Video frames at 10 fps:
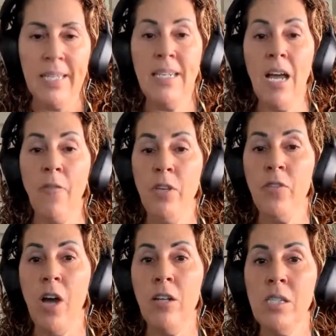Now, if you've
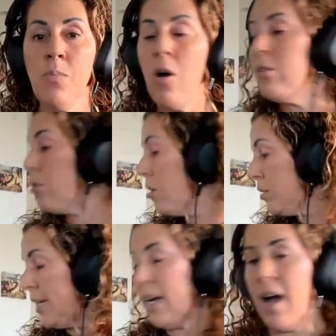got a small dog
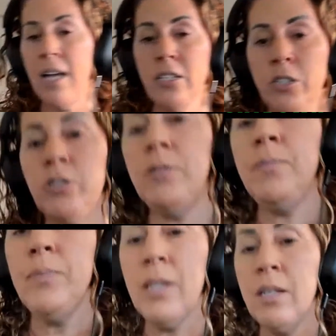like I do,
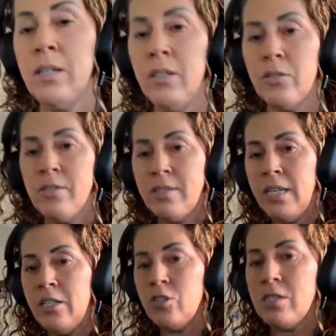you'll
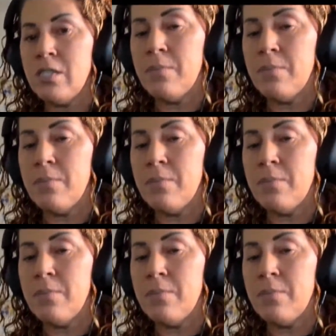see in just a